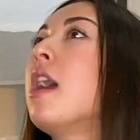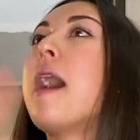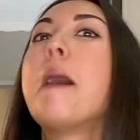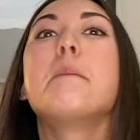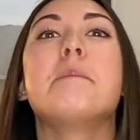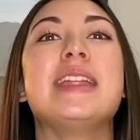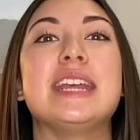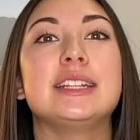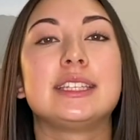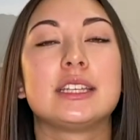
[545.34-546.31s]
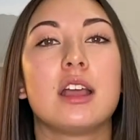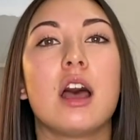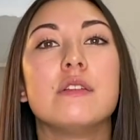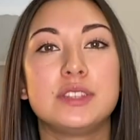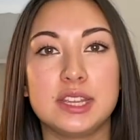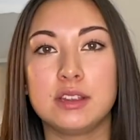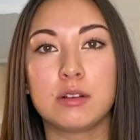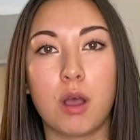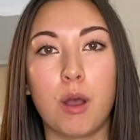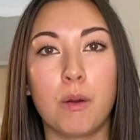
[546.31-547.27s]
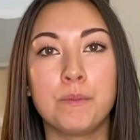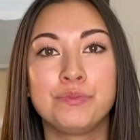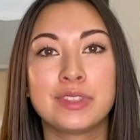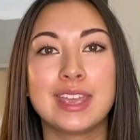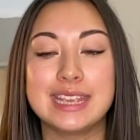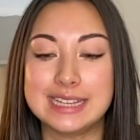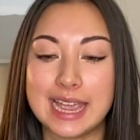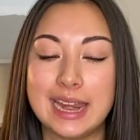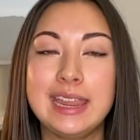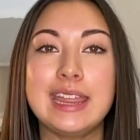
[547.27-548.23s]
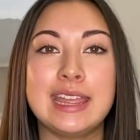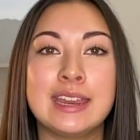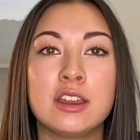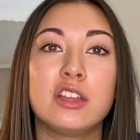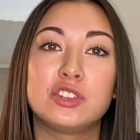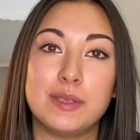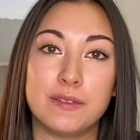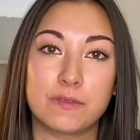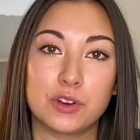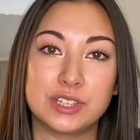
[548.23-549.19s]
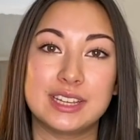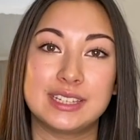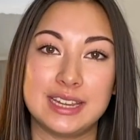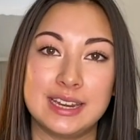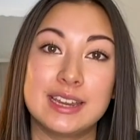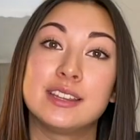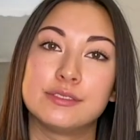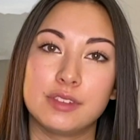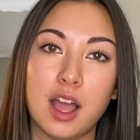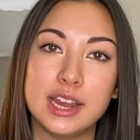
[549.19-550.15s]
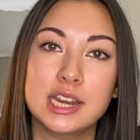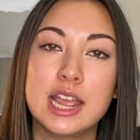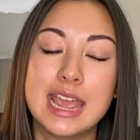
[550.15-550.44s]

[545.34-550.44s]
minutes of seeing a home, getting it in to be first seen in line.